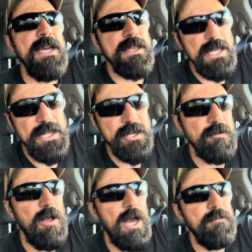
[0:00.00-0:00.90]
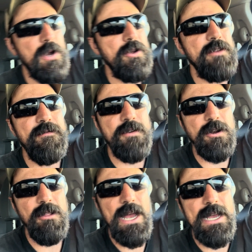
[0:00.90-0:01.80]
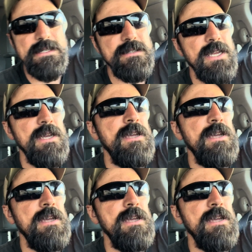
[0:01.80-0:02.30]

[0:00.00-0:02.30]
getting your lawn mowed and fertilized,